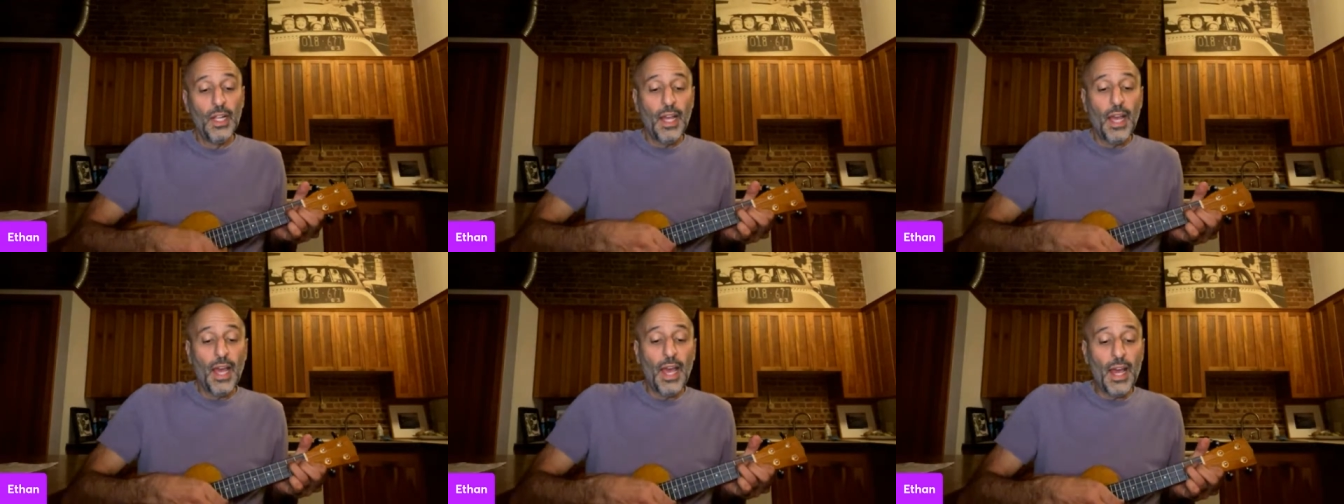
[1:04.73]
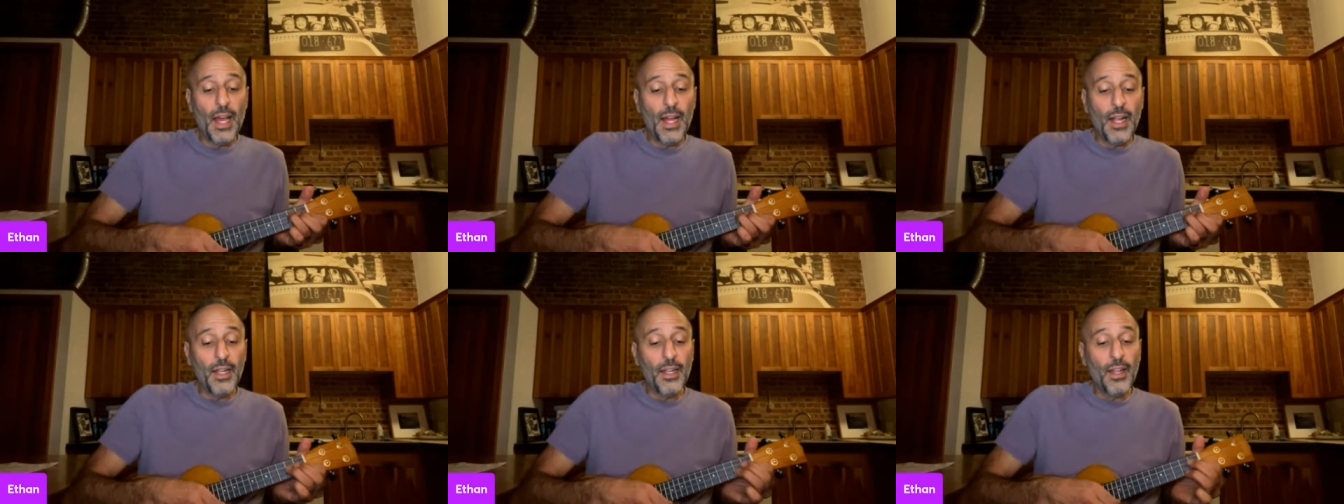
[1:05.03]

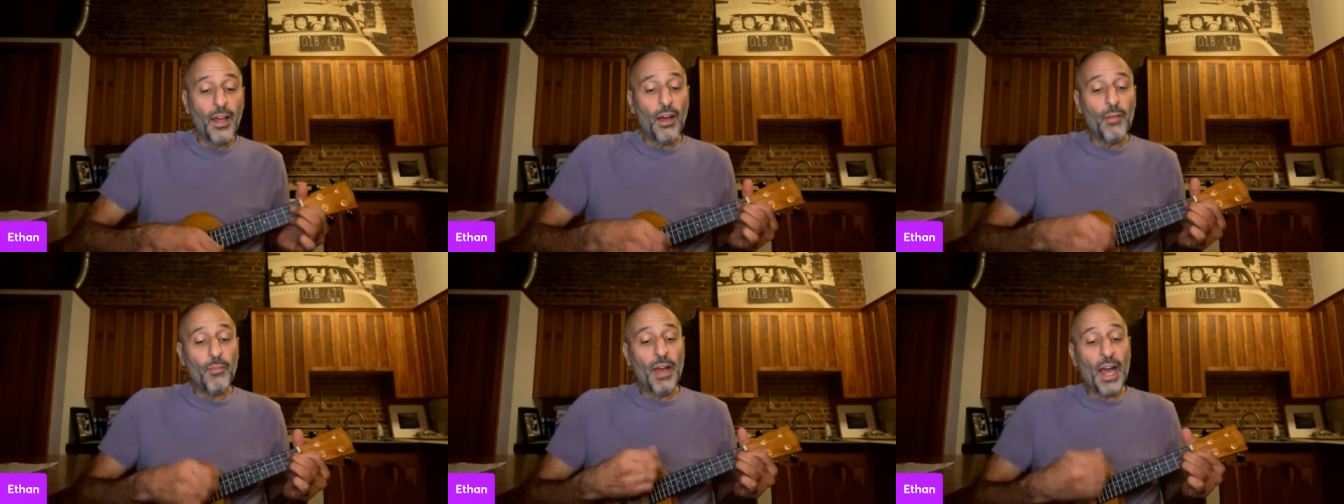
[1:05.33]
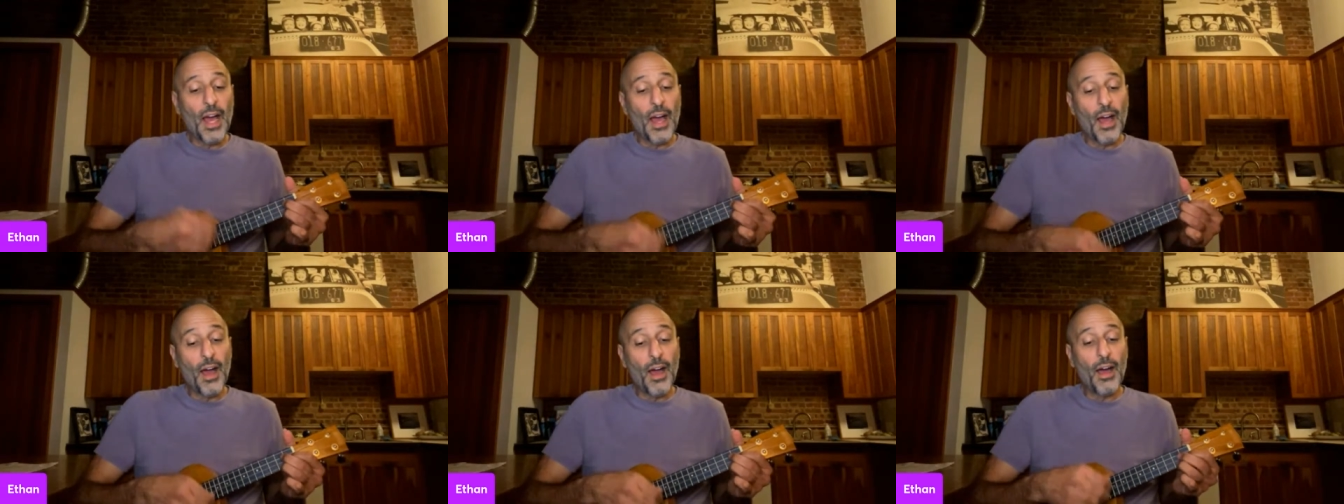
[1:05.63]
held on
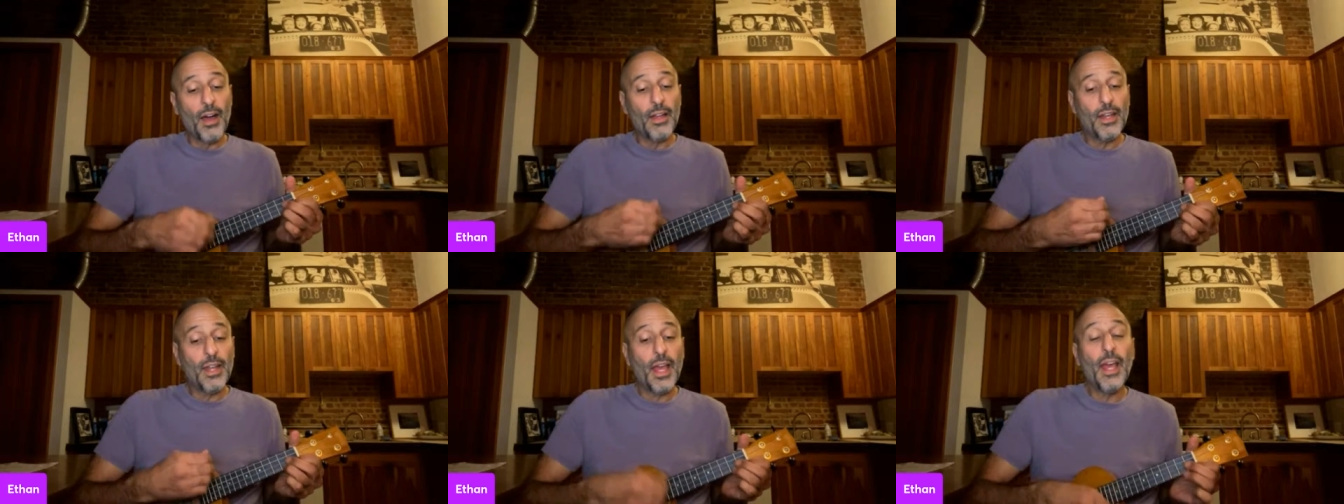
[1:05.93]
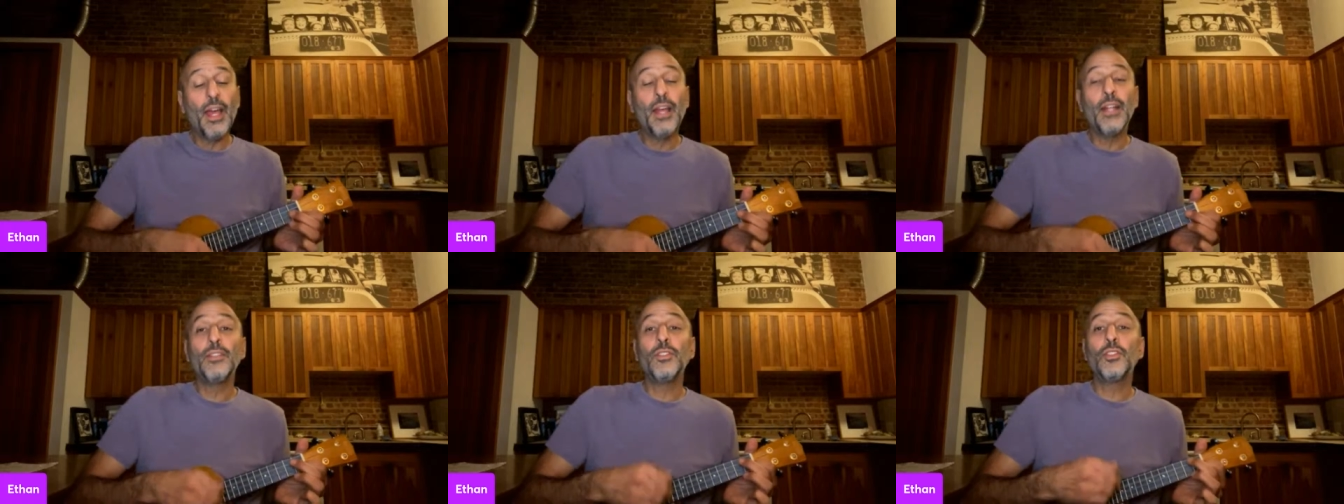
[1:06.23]
my heart
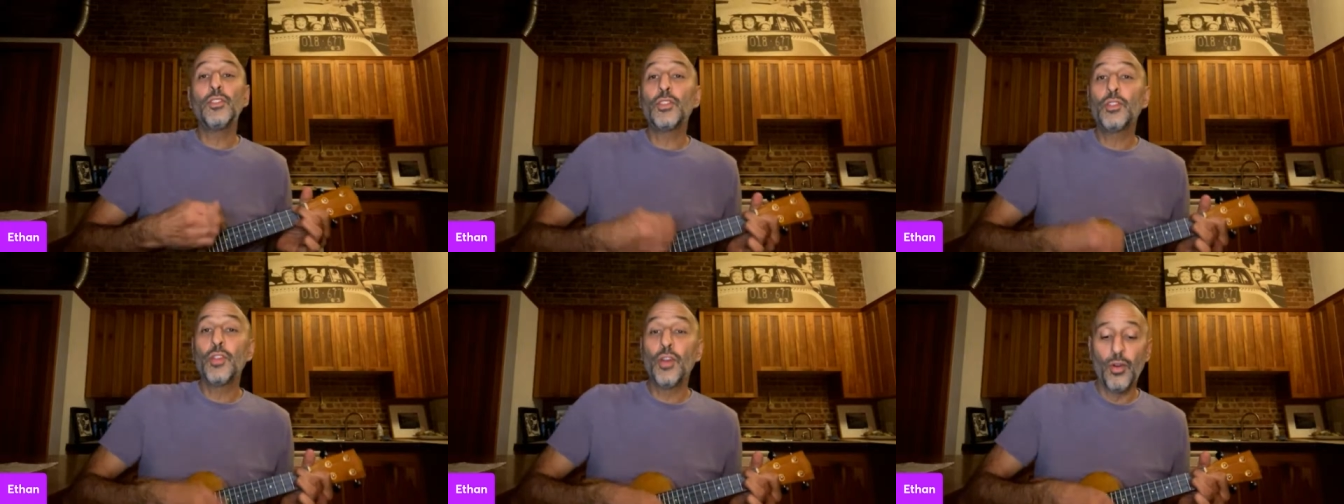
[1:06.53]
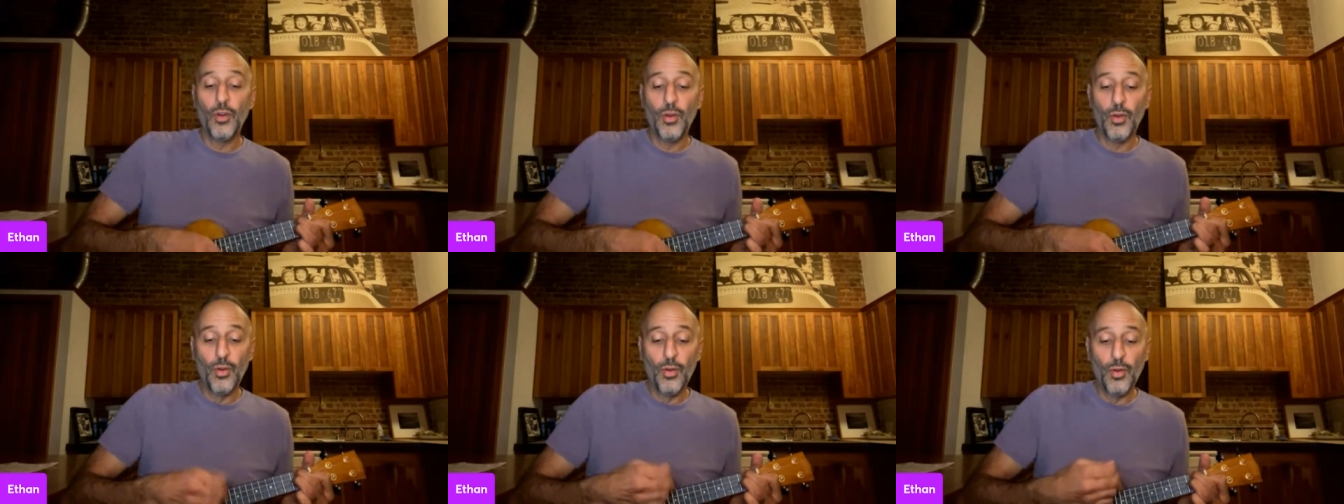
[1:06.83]
and
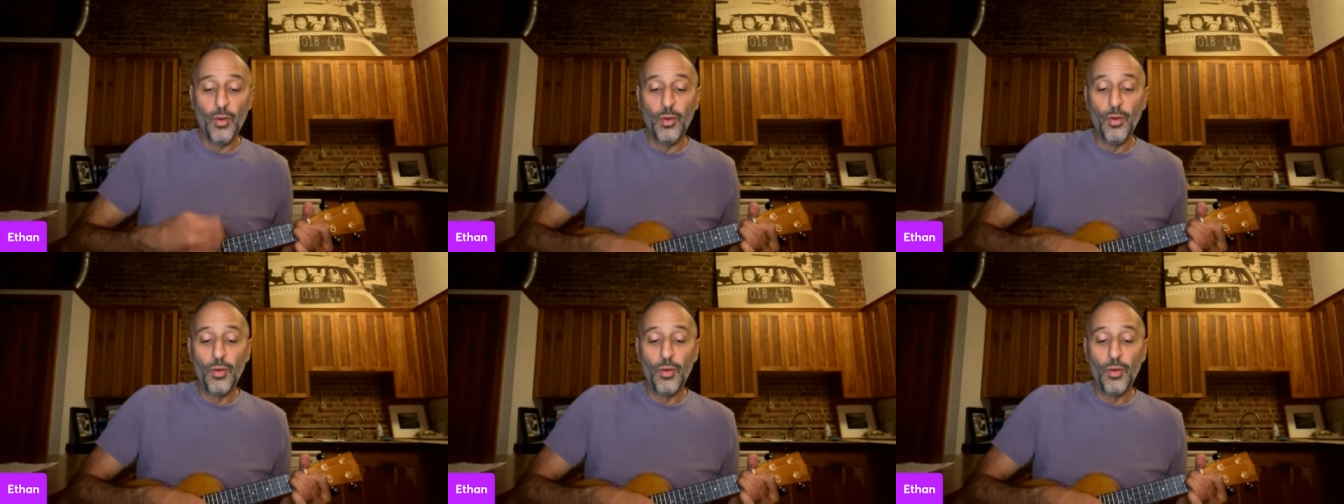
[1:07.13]
soul.